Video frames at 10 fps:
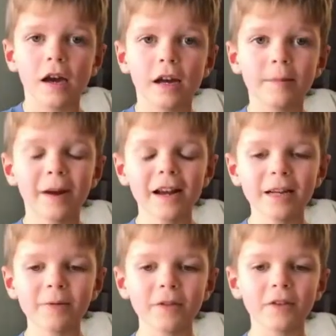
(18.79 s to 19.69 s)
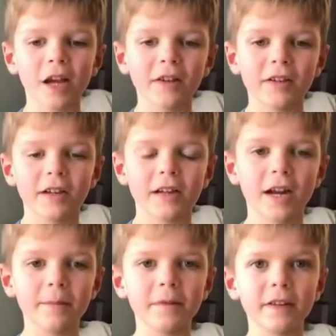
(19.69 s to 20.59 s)
Hi, my name is Ashton.
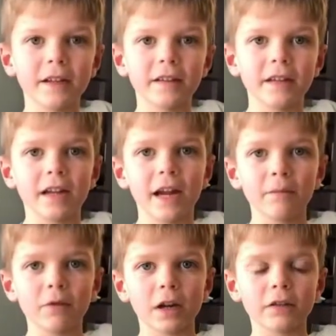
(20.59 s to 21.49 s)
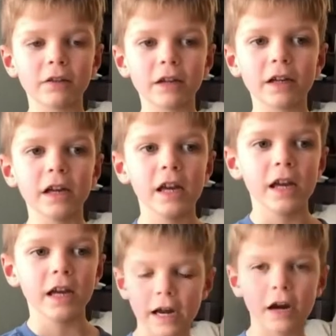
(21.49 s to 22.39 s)
I'm 6 and I'm wondering
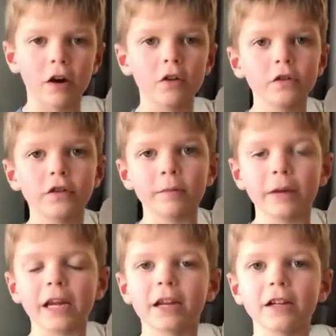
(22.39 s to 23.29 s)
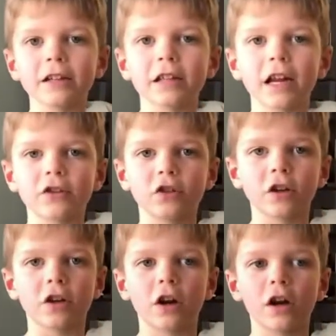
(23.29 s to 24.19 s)
how to make an
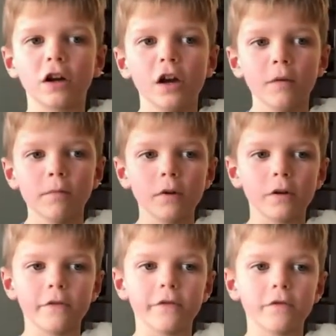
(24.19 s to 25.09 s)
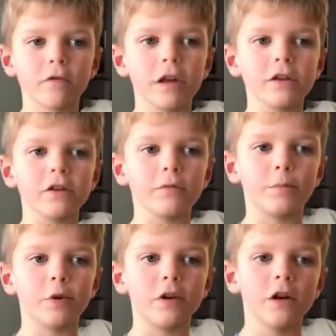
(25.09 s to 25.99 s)
electric car move. When
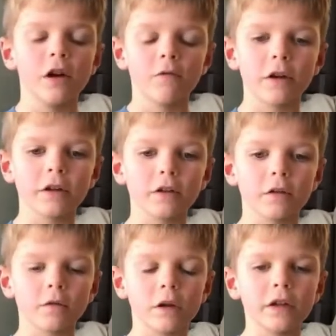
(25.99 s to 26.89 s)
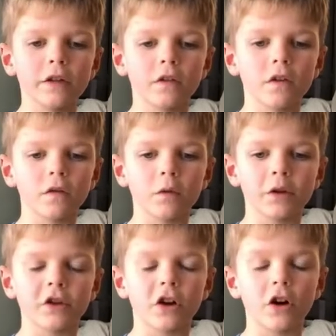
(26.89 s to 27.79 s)
you switch the
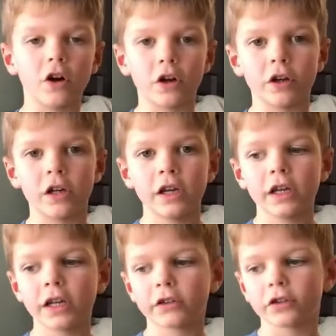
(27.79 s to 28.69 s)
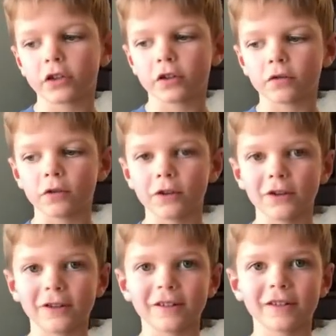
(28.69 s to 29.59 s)
switch on, it just
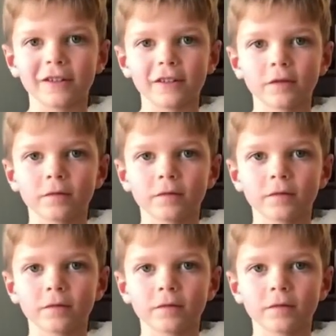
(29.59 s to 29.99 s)
rolls.